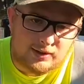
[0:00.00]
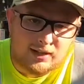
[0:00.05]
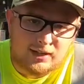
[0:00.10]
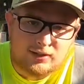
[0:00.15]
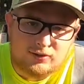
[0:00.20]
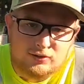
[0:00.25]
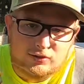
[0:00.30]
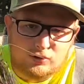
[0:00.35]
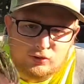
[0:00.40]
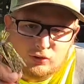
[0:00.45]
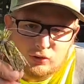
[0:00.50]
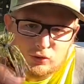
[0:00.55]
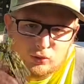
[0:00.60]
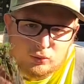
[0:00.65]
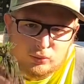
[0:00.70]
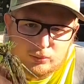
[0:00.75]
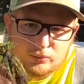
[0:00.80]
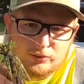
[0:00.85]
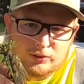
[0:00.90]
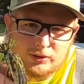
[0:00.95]
and that is the
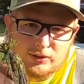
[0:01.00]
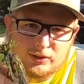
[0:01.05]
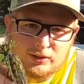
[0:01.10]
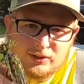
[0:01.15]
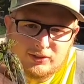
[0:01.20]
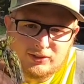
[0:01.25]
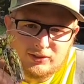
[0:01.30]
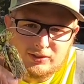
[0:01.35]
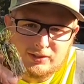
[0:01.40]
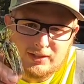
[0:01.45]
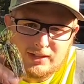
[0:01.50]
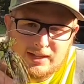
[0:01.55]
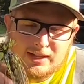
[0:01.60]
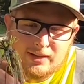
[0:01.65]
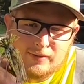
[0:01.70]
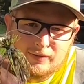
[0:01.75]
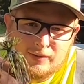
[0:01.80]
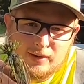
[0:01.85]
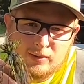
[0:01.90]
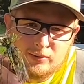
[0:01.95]
Jewel jig. This is the
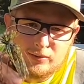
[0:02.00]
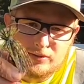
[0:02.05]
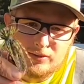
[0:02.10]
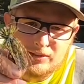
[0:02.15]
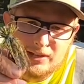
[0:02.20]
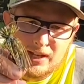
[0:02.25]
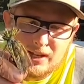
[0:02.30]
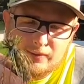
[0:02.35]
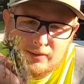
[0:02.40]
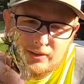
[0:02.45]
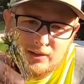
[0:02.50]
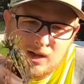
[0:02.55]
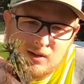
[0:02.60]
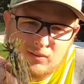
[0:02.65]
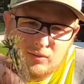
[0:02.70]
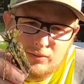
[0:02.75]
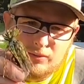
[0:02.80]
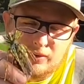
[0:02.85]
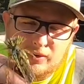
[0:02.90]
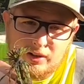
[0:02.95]
half ounce heavy
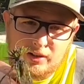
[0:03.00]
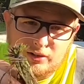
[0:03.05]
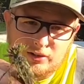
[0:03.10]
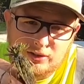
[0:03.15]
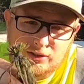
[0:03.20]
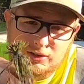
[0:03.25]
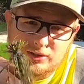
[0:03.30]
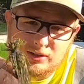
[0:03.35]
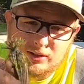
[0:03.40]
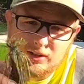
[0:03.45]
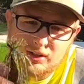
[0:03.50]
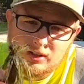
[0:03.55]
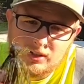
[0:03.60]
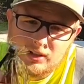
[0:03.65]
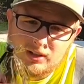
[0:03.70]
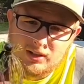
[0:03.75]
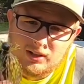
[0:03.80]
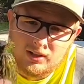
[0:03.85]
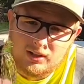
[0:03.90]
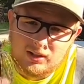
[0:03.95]
cover finesse jig.
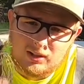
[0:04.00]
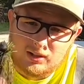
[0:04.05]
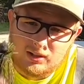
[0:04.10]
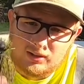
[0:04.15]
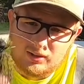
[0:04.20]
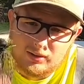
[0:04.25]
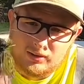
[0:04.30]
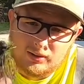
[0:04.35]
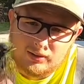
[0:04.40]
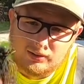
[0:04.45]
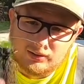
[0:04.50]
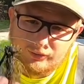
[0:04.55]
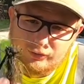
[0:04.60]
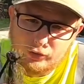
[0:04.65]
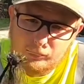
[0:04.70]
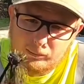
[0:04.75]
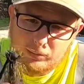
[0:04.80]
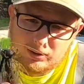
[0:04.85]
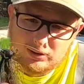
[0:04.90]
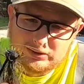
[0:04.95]
Uh, the
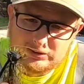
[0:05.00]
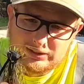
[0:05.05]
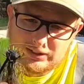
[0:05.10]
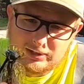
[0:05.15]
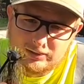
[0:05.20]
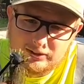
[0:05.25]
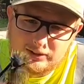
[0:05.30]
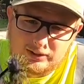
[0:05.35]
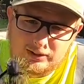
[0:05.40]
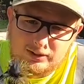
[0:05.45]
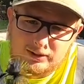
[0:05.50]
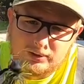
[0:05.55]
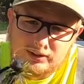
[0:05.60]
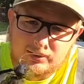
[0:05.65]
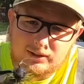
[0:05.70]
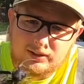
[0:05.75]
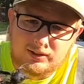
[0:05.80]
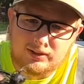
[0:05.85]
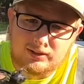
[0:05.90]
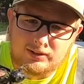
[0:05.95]
football style head
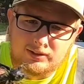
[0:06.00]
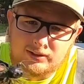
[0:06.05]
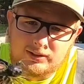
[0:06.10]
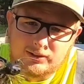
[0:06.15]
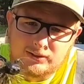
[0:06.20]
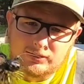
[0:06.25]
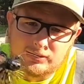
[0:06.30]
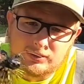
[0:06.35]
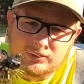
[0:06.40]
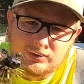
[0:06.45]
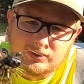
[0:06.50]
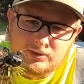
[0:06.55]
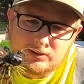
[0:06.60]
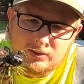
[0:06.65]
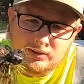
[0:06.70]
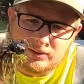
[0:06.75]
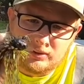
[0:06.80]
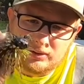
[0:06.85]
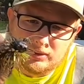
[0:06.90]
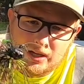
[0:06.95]
the
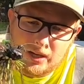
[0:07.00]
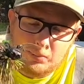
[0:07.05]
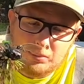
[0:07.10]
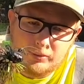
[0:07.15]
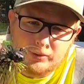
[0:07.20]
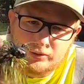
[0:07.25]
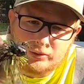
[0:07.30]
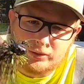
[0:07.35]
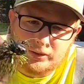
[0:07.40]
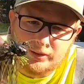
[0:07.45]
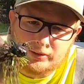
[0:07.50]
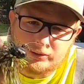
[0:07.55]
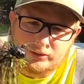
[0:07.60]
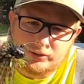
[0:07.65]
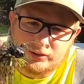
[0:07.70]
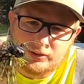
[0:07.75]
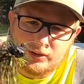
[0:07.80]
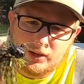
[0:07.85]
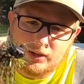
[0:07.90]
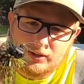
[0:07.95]
the top of the trailer
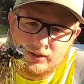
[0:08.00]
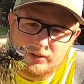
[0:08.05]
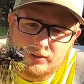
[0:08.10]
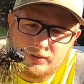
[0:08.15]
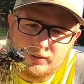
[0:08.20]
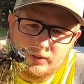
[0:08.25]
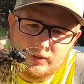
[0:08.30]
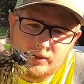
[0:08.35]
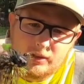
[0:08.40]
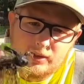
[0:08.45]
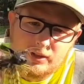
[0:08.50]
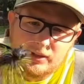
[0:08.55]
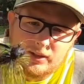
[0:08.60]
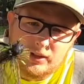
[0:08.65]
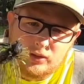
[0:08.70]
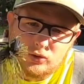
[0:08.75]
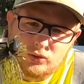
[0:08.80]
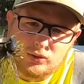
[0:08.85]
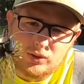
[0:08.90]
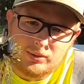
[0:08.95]
is cut
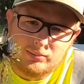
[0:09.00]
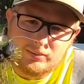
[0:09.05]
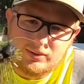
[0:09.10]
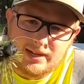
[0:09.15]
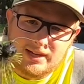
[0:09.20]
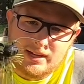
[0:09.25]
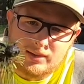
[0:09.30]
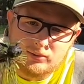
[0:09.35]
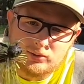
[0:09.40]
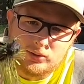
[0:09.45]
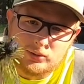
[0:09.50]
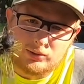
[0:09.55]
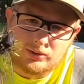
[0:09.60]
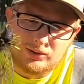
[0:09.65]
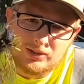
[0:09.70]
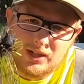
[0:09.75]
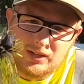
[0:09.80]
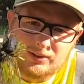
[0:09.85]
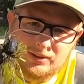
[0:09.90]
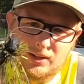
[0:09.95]
and trimmed down so
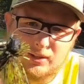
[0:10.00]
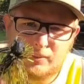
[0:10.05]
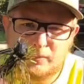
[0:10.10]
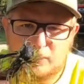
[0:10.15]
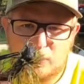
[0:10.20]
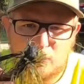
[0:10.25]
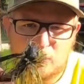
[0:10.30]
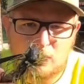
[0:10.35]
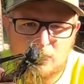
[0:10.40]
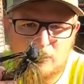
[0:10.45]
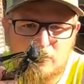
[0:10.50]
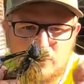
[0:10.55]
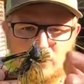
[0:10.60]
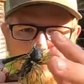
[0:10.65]
it's got that more of